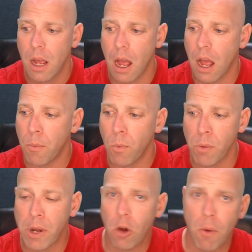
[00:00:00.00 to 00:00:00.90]
Um, we're
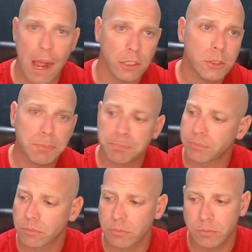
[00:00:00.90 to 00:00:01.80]
mirror routes.
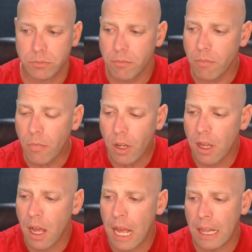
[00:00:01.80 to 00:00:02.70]

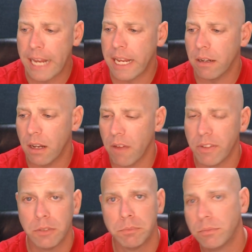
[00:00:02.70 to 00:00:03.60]
Uh, like it, love
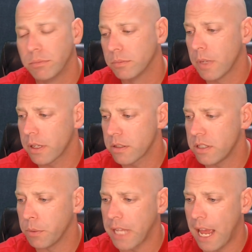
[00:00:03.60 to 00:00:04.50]
it.
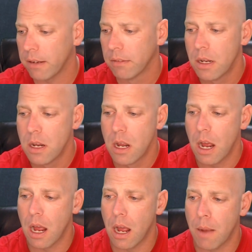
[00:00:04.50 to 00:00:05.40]
Stick with that.
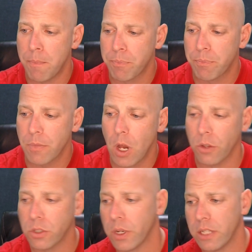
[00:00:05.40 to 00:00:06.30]
Um, it
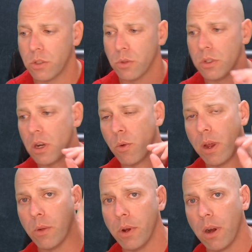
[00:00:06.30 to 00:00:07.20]
also gets, you know, the
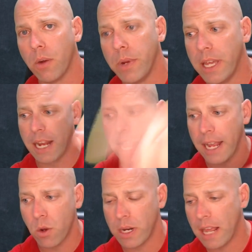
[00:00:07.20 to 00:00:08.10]
way that we run it, we
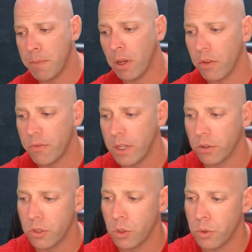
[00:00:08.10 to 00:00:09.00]
guy going down the middle of the
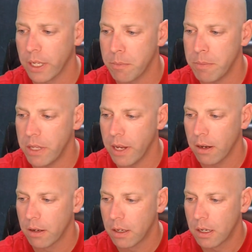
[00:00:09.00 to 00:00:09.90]
field too that can be
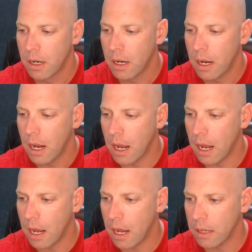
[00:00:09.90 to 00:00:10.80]
there.
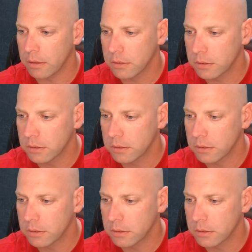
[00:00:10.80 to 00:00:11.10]
Uh,